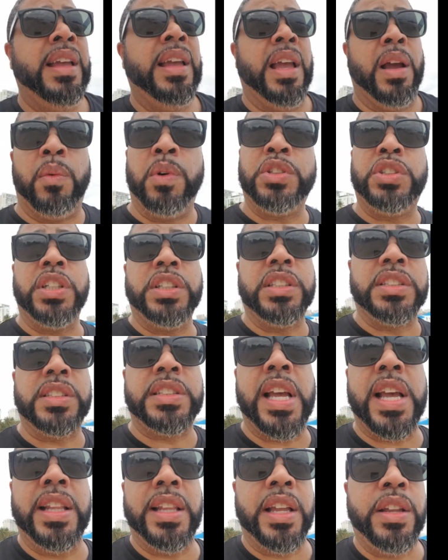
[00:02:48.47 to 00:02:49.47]
And once you
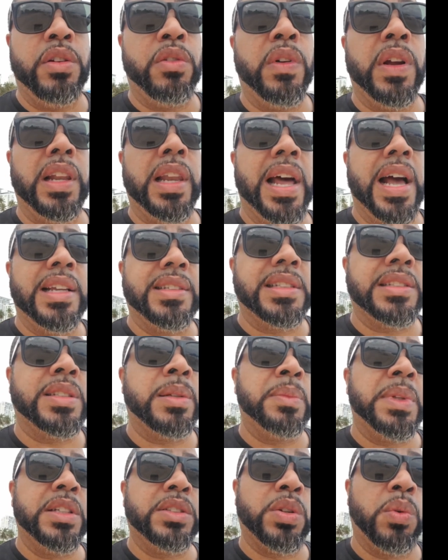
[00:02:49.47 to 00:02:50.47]
understand that, you realize that
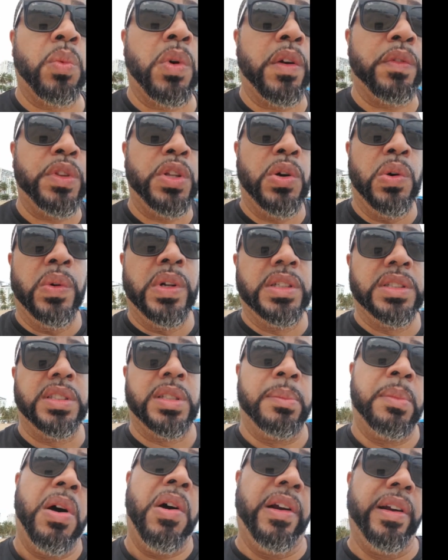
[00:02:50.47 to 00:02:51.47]
some things are worth doing and
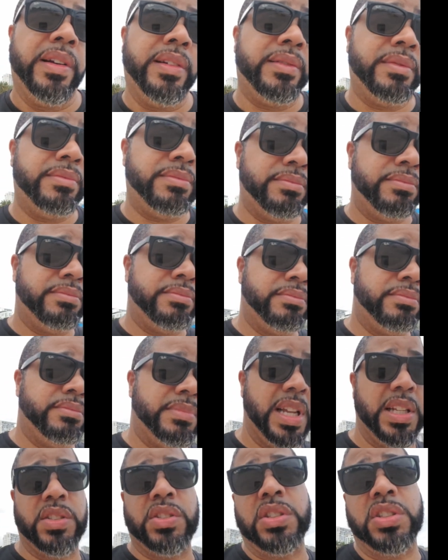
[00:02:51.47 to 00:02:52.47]
some aren't.
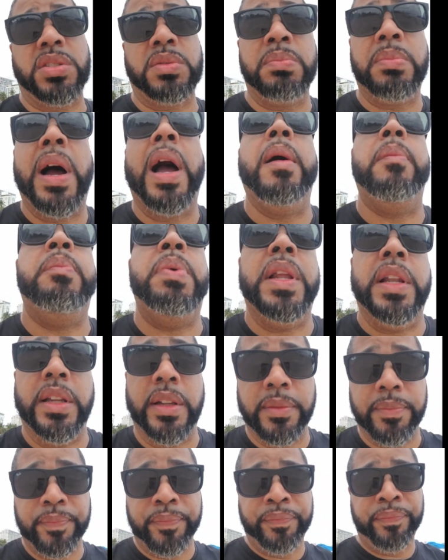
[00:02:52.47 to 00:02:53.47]
That's just my
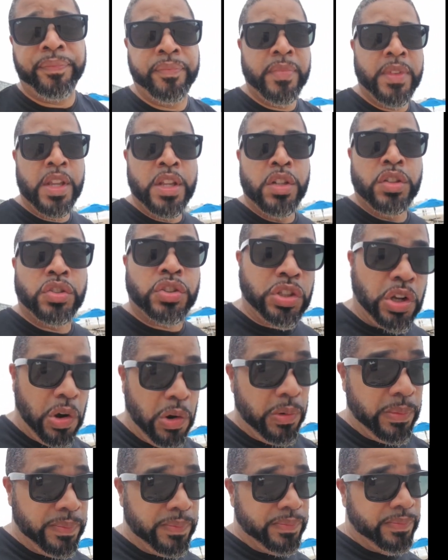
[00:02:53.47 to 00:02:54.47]
opinion.
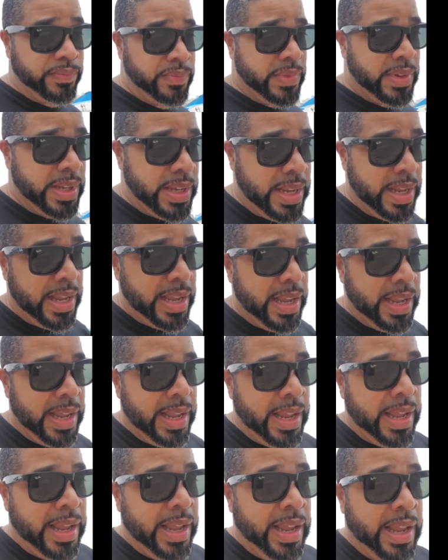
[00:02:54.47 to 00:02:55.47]
So
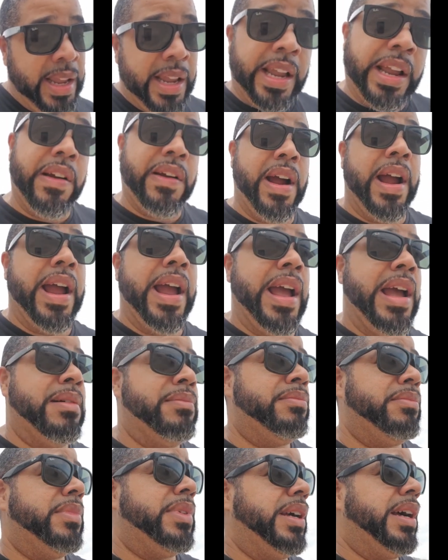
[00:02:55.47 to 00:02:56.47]
here I
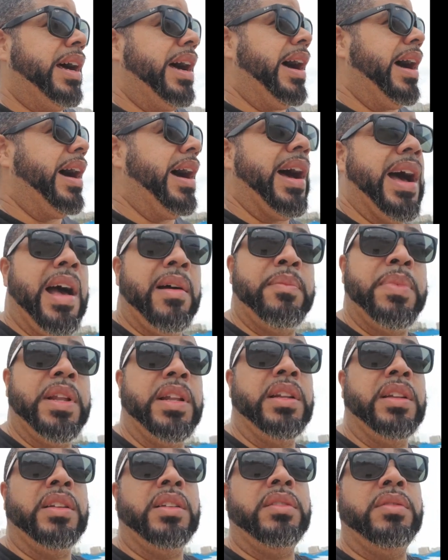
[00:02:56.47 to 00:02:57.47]
am. Uh, I've
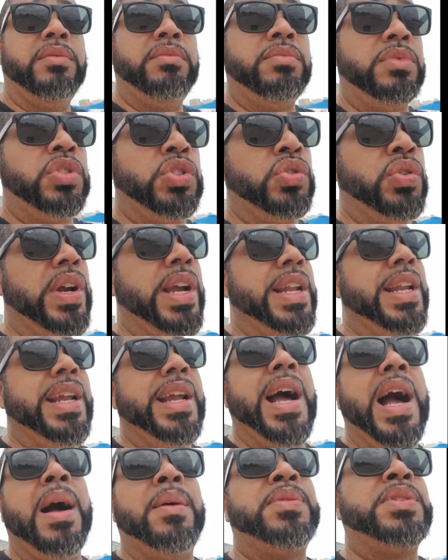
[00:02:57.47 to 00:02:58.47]
been
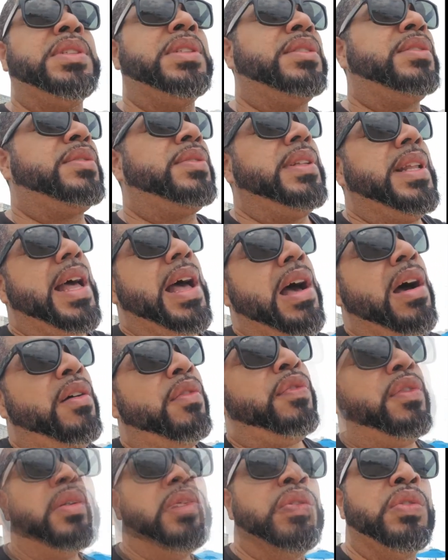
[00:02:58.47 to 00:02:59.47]
trading options now
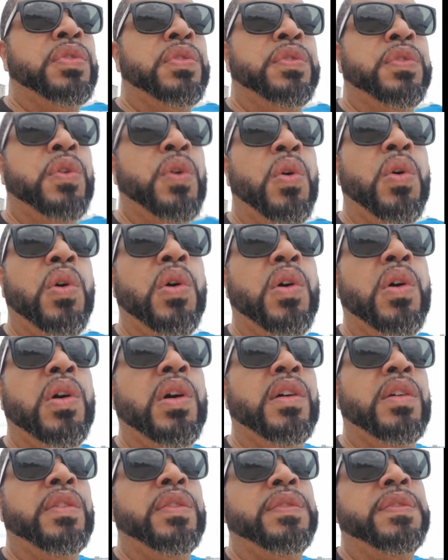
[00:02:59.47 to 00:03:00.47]
for
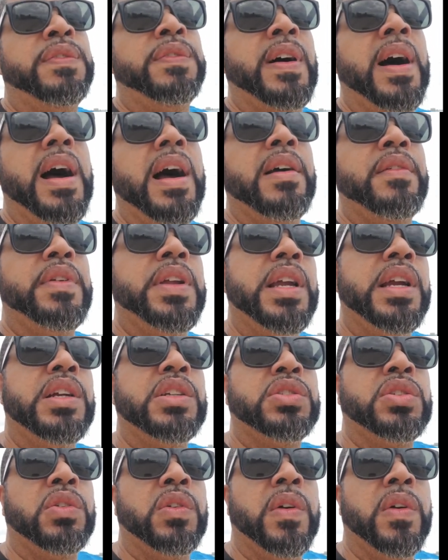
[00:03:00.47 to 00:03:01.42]
four, five years